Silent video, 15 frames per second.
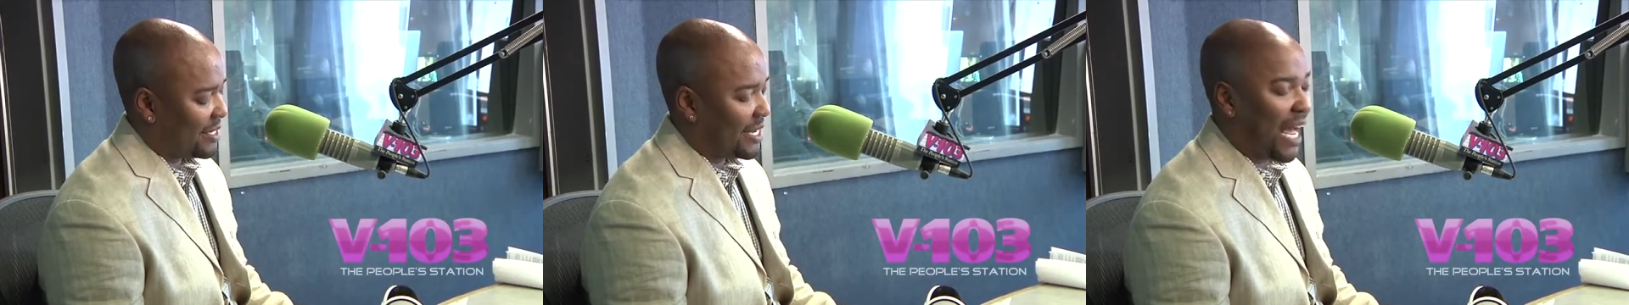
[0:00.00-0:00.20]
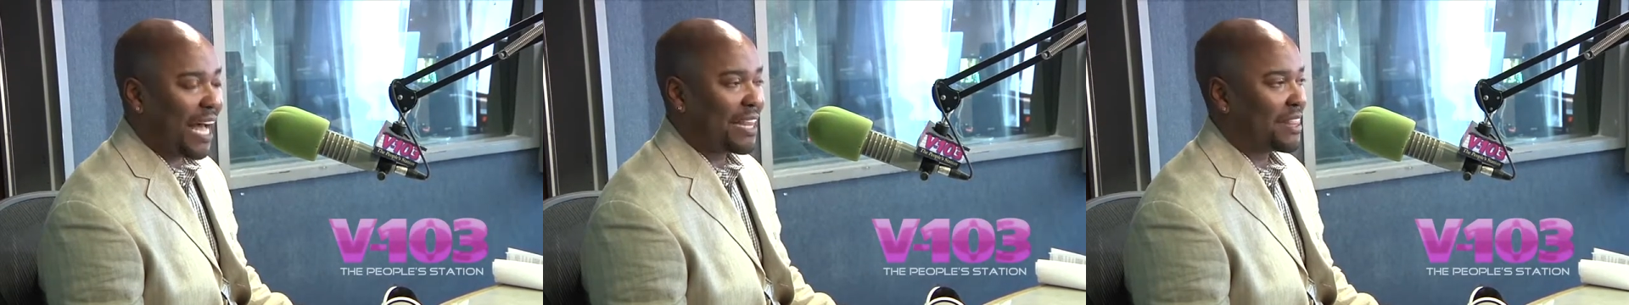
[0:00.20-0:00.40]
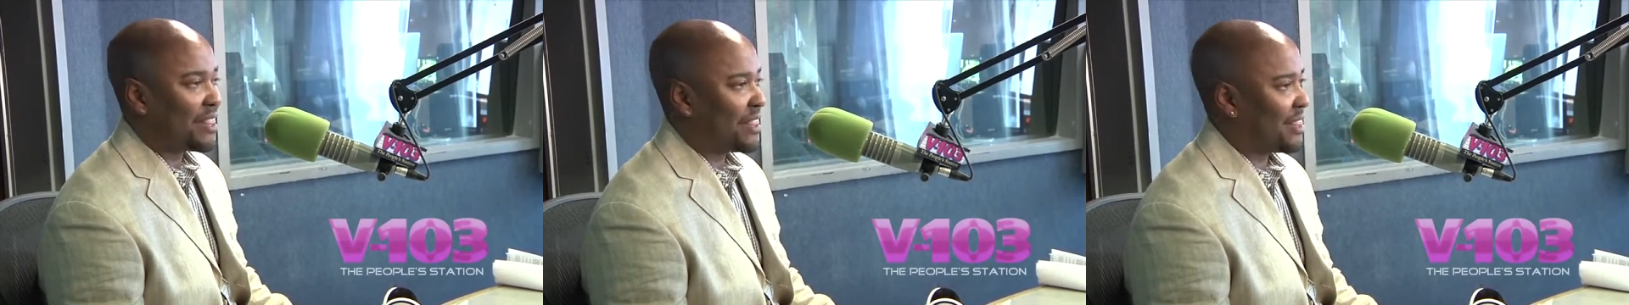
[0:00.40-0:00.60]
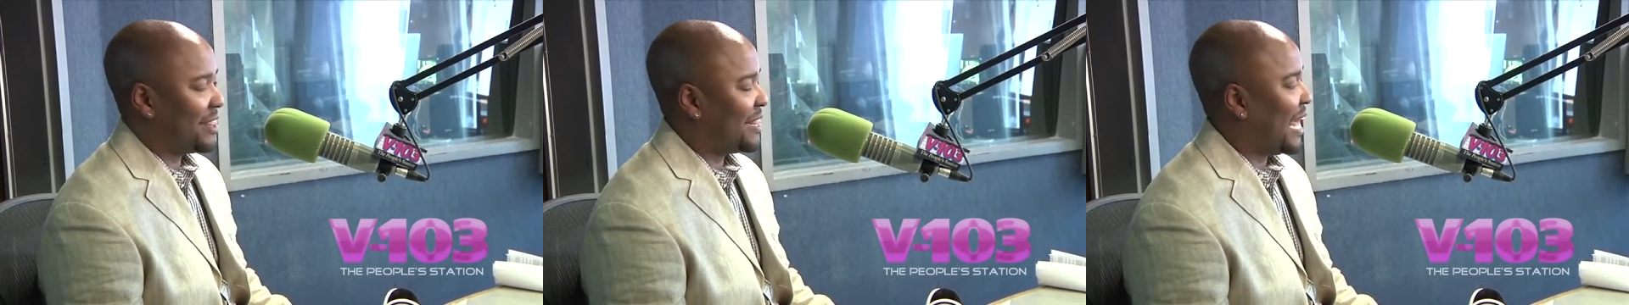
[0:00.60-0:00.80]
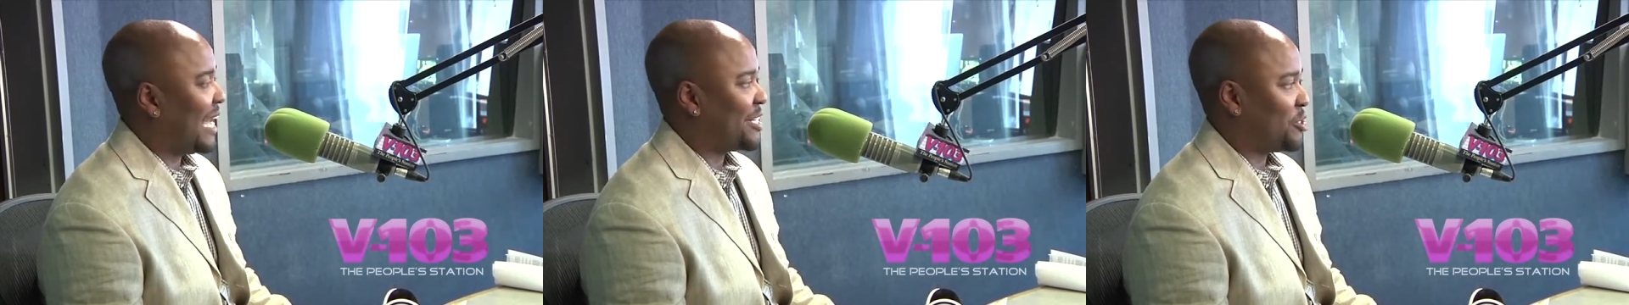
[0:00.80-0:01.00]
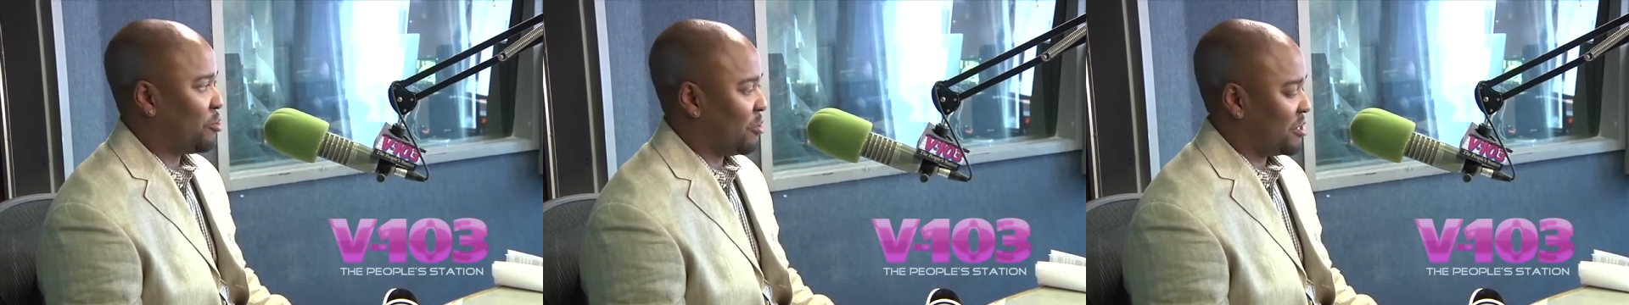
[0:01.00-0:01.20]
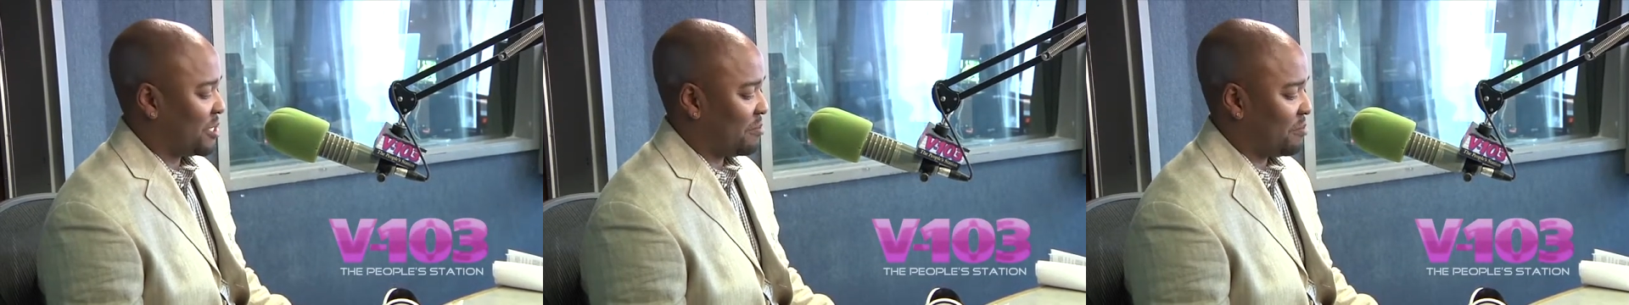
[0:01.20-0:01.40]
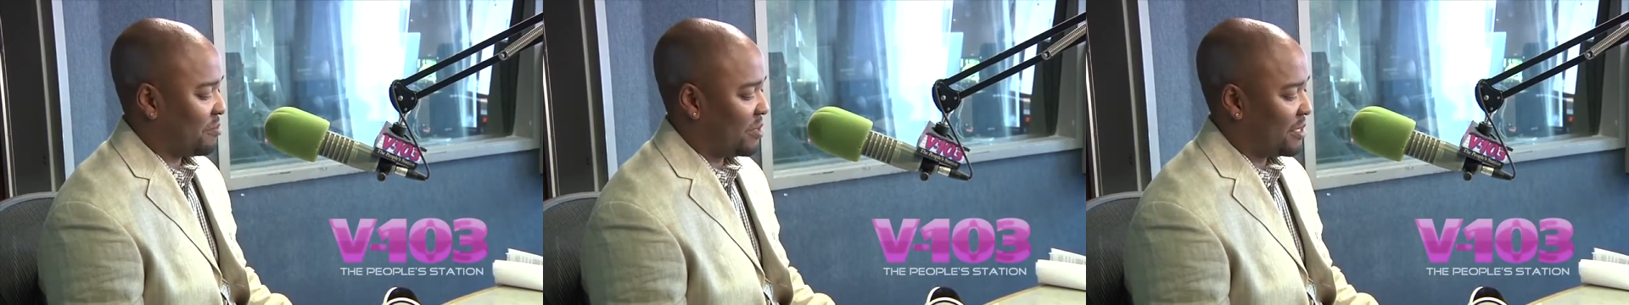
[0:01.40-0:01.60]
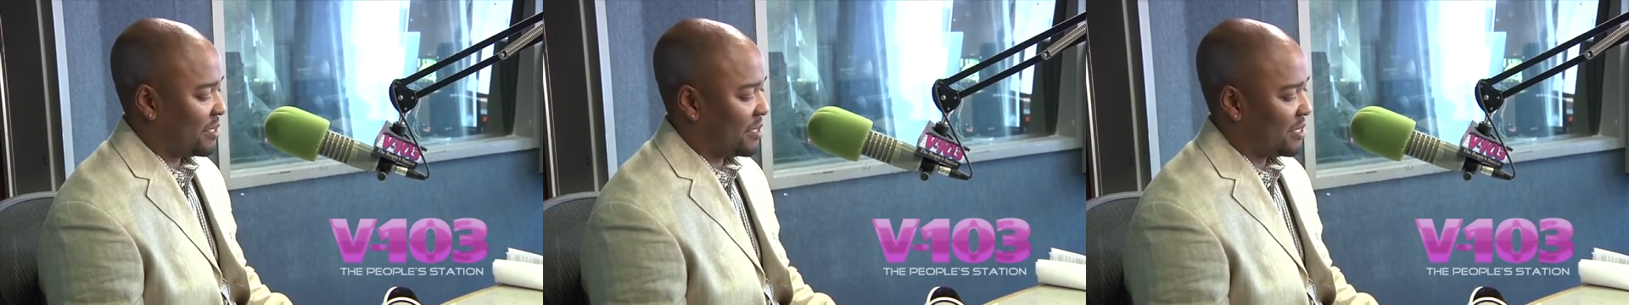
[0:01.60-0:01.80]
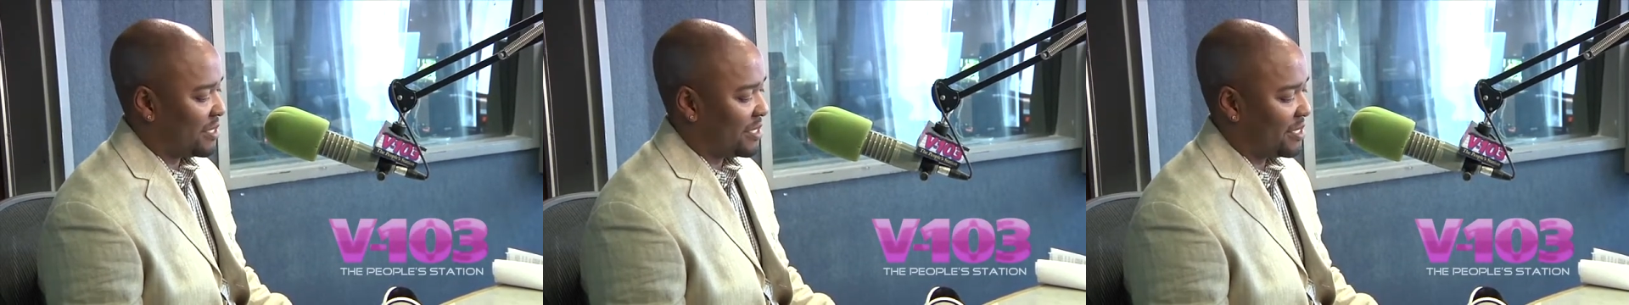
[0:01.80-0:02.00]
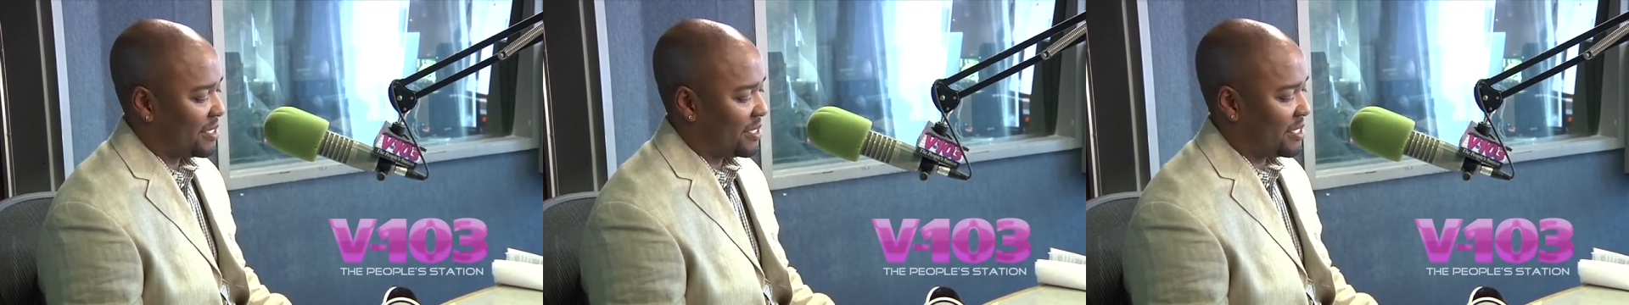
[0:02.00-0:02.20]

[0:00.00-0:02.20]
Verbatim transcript: Not that George. No.